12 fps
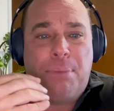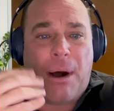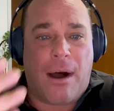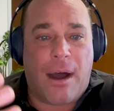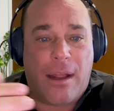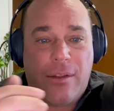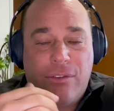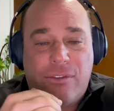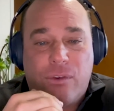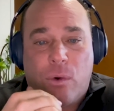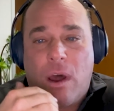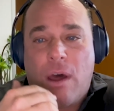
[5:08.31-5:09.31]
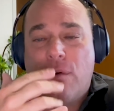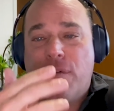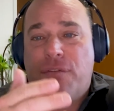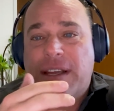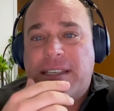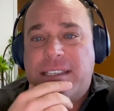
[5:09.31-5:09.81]
bonds or other
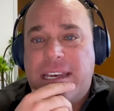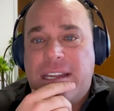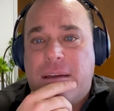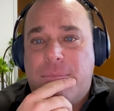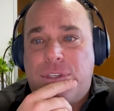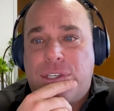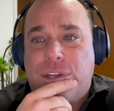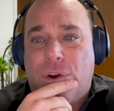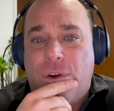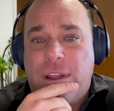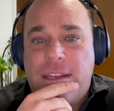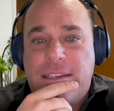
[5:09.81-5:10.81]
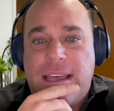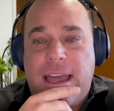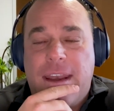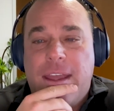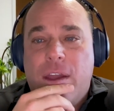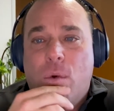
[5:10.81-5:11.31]
fixed income securities
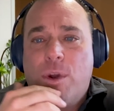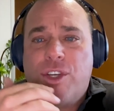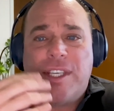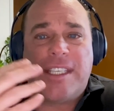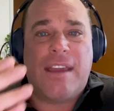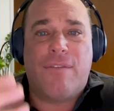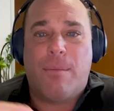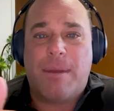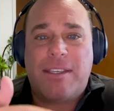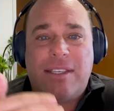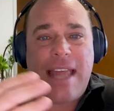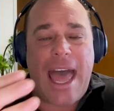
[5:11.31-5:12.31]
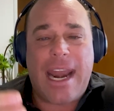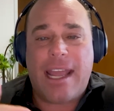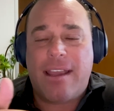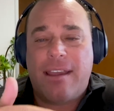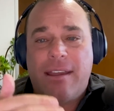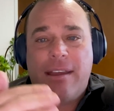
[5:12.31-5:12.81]
that would just give them a static